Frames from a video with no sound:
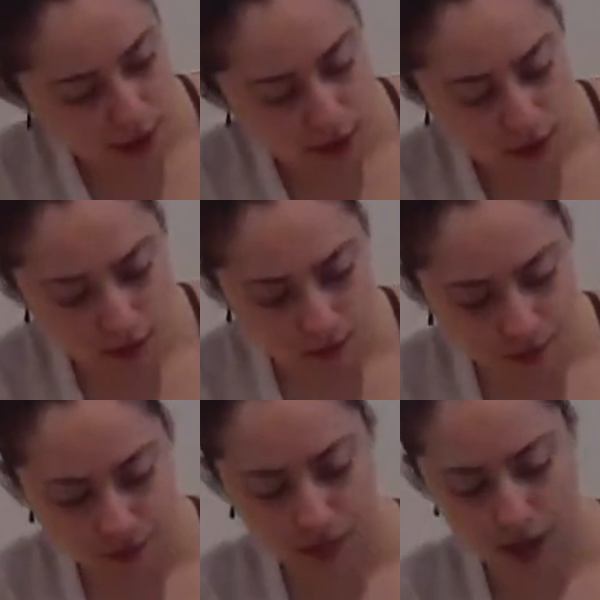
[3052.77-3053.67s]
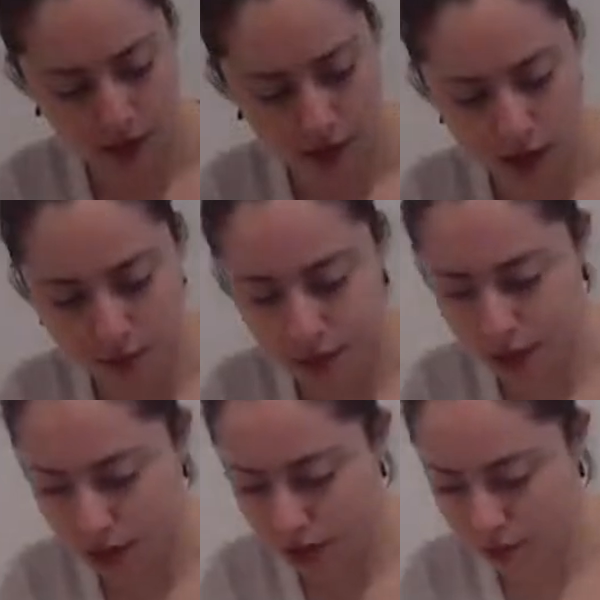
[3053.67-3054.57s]
middle, and then up
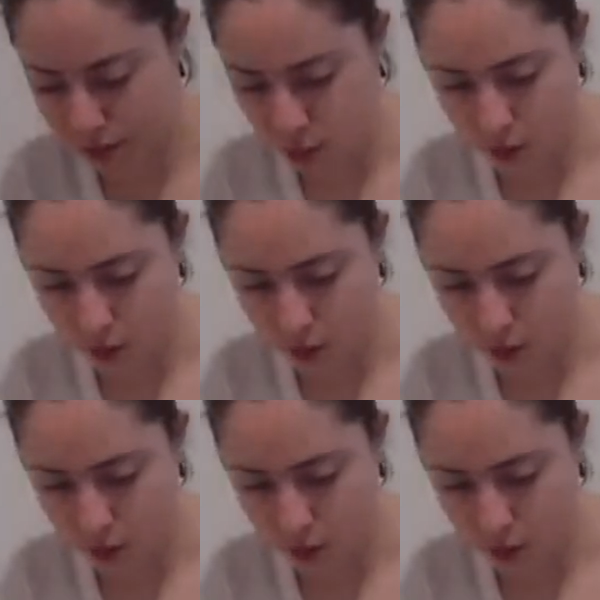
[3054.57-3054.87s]
here.